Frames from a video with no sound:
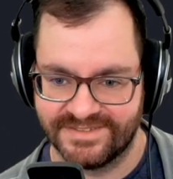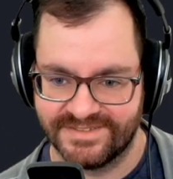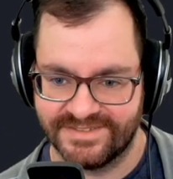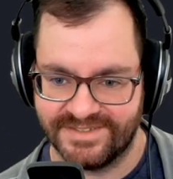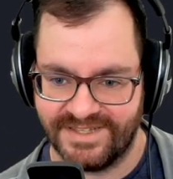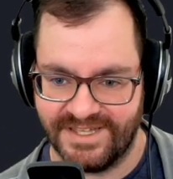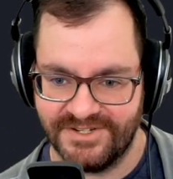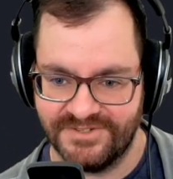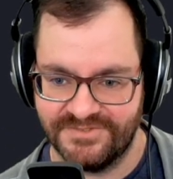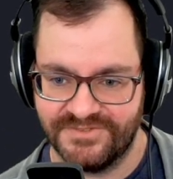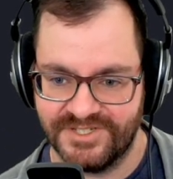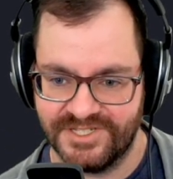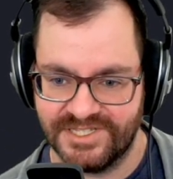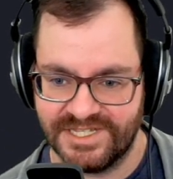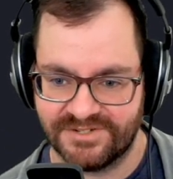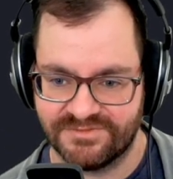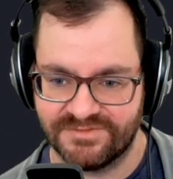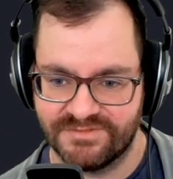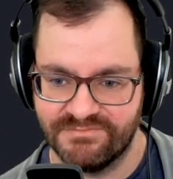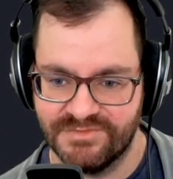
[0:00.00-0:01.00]
I do feel
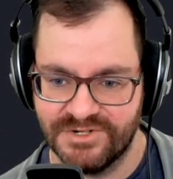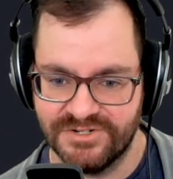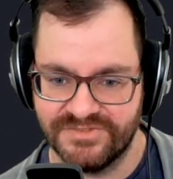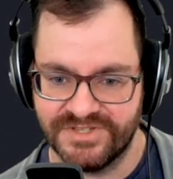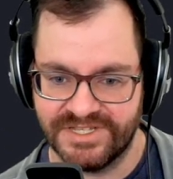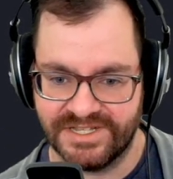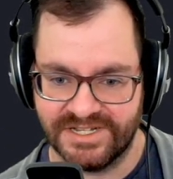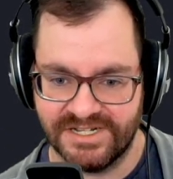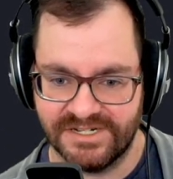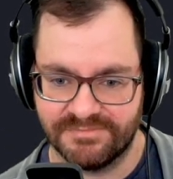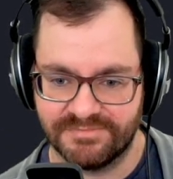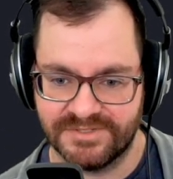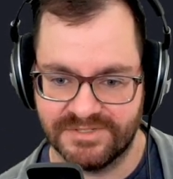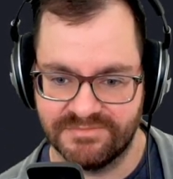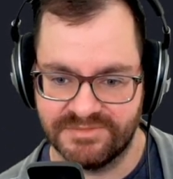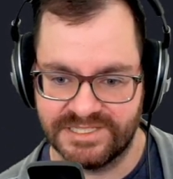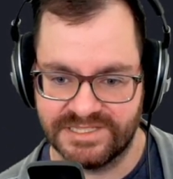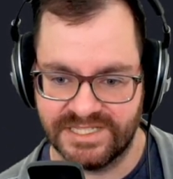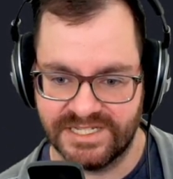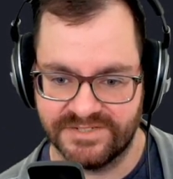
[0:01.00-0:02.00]
like we're moving up the
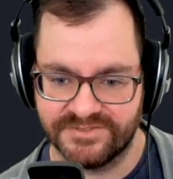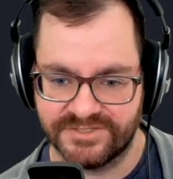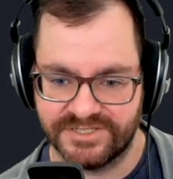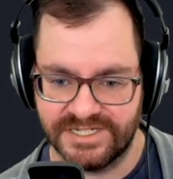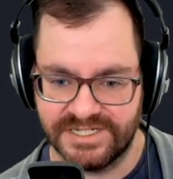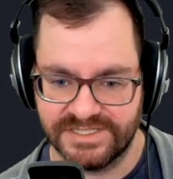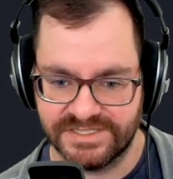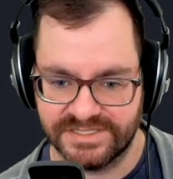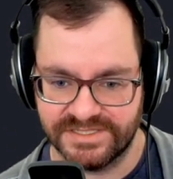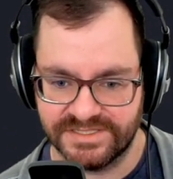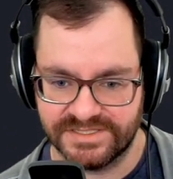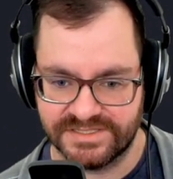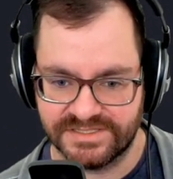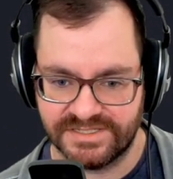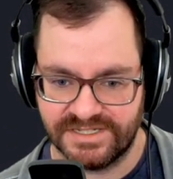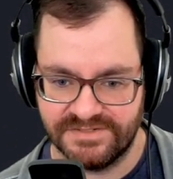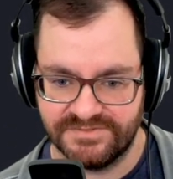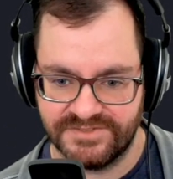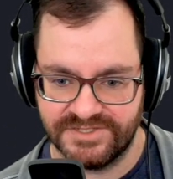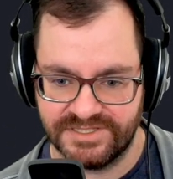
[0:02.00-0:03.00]
midlife crisis.
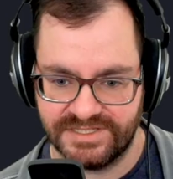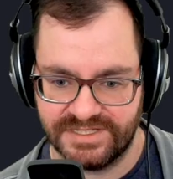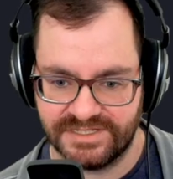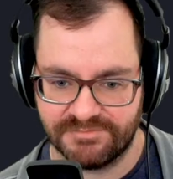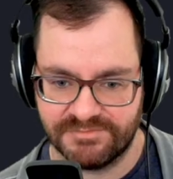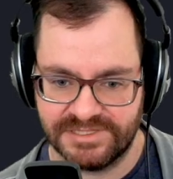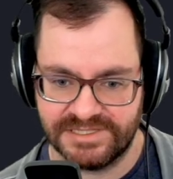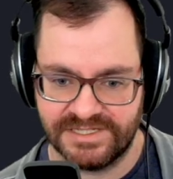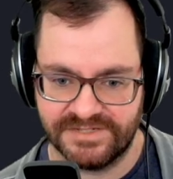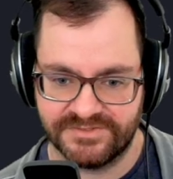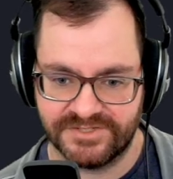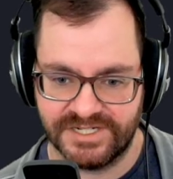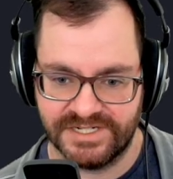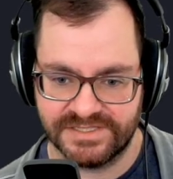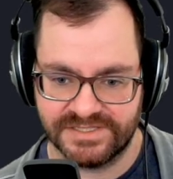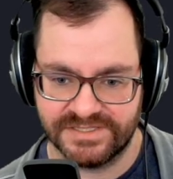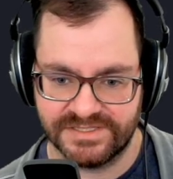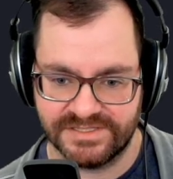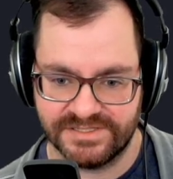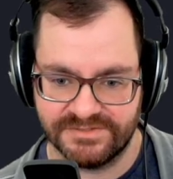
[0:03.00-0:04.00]
I feel like midlife
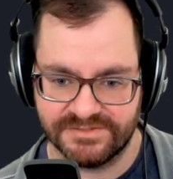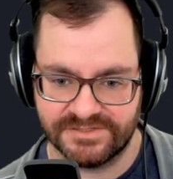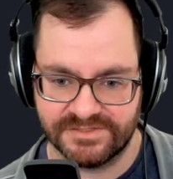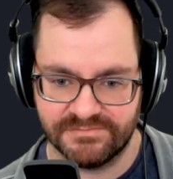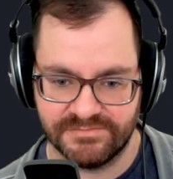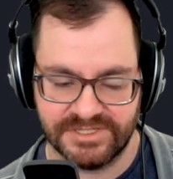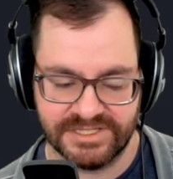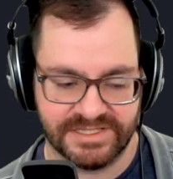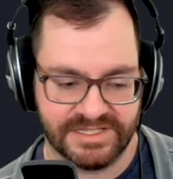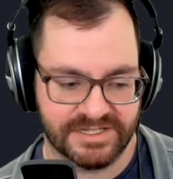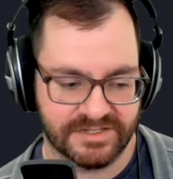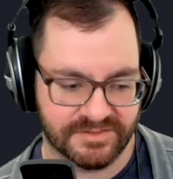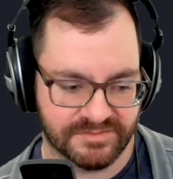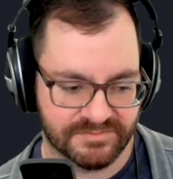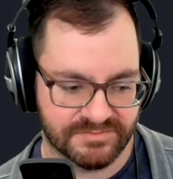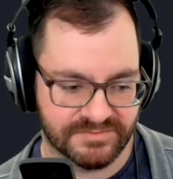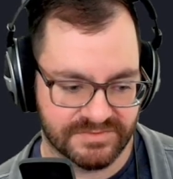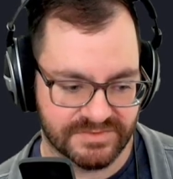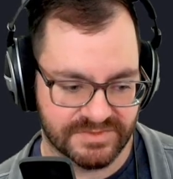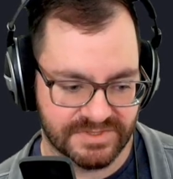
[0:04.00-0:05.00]
crisis used to be like
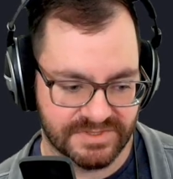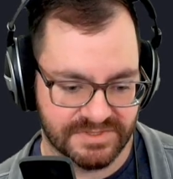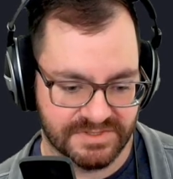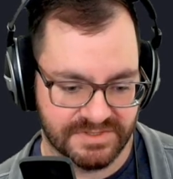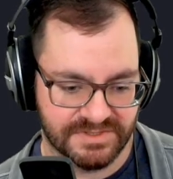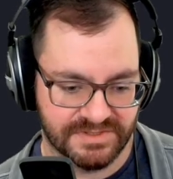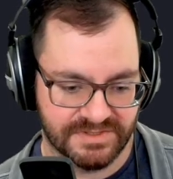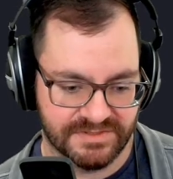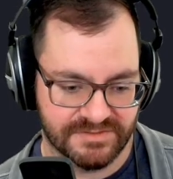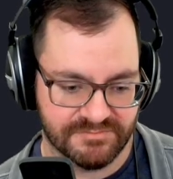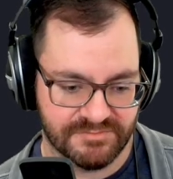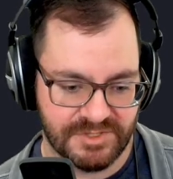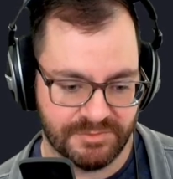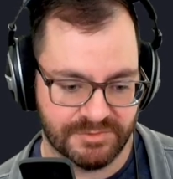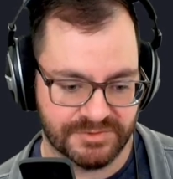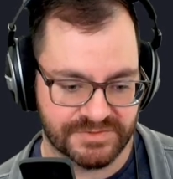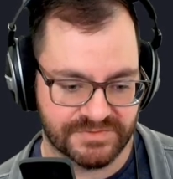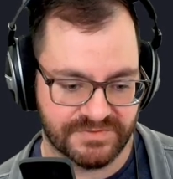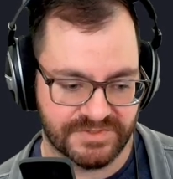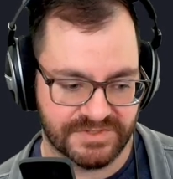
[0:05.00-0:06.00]

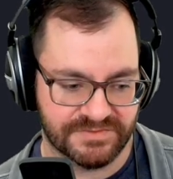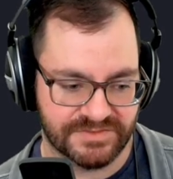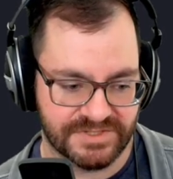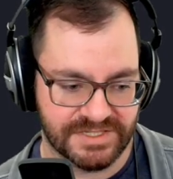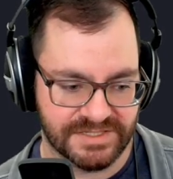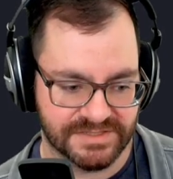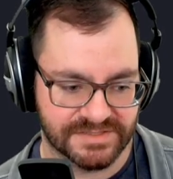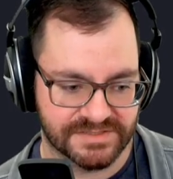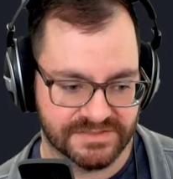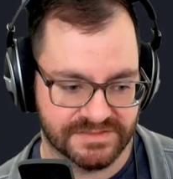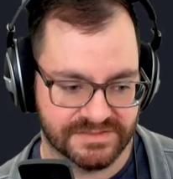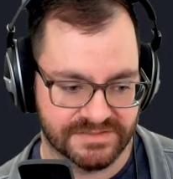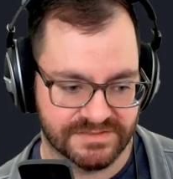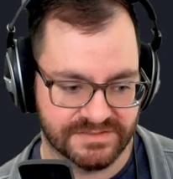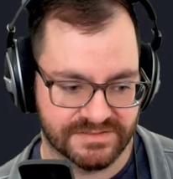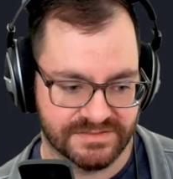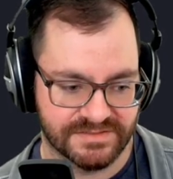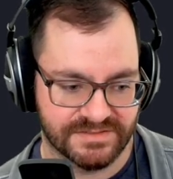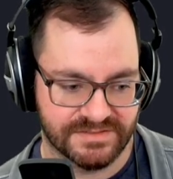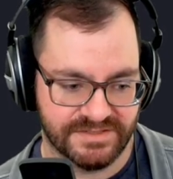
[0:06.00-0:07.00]
people's 50s.
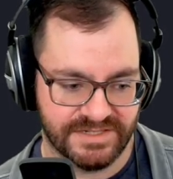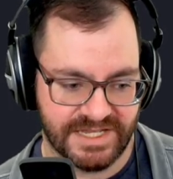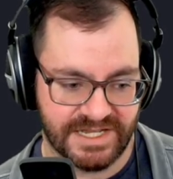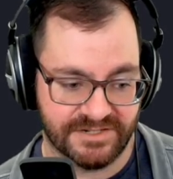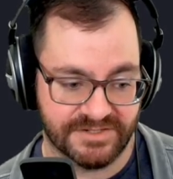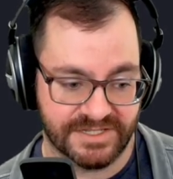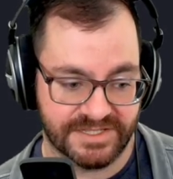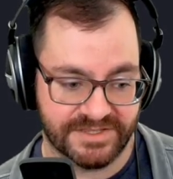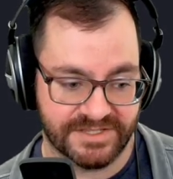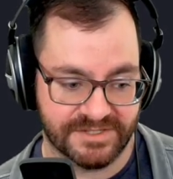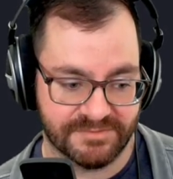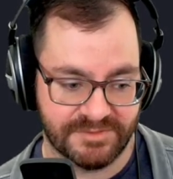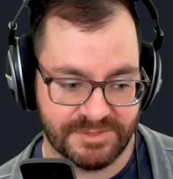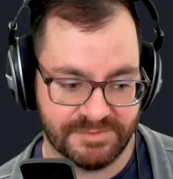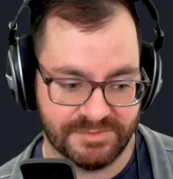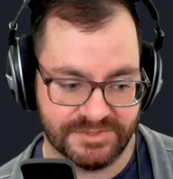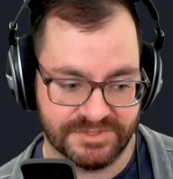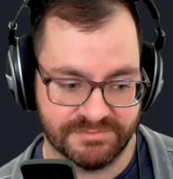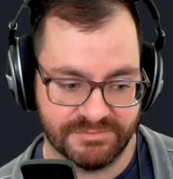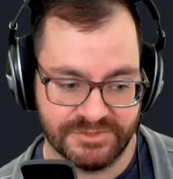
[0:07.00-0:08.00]
Now I think
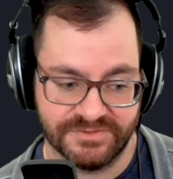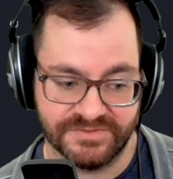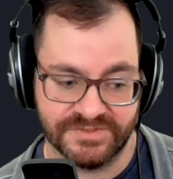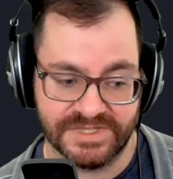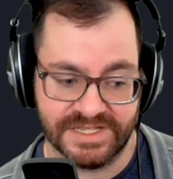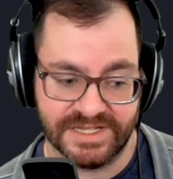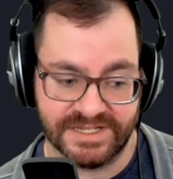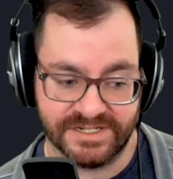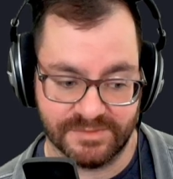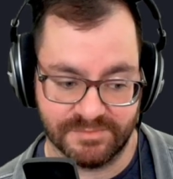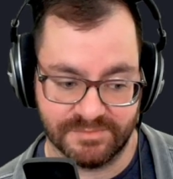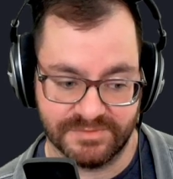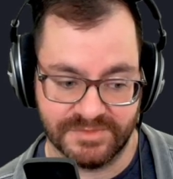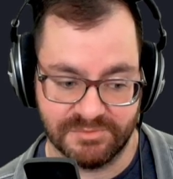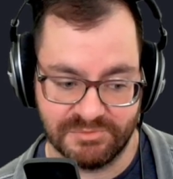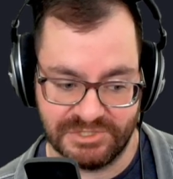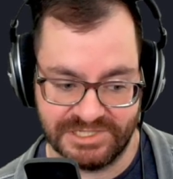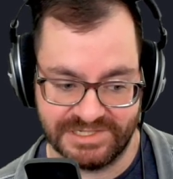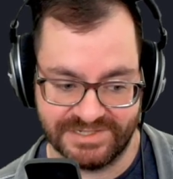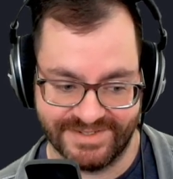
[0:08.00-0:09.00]
people are moving that up a
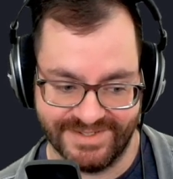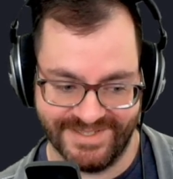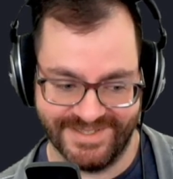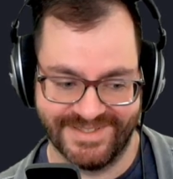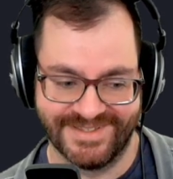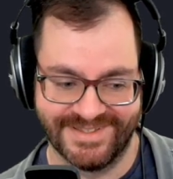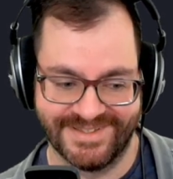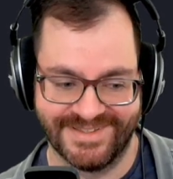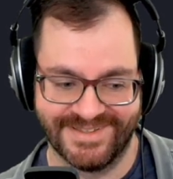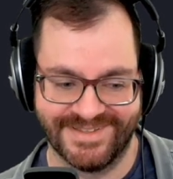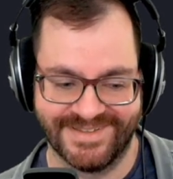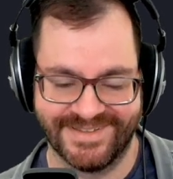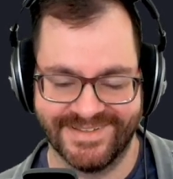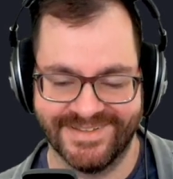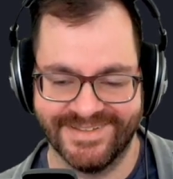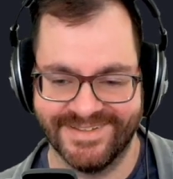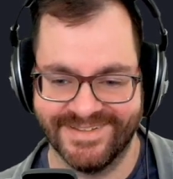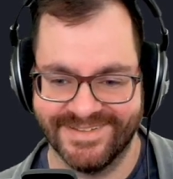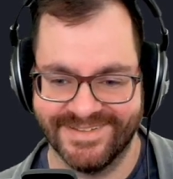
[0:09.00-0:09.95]
bit. Because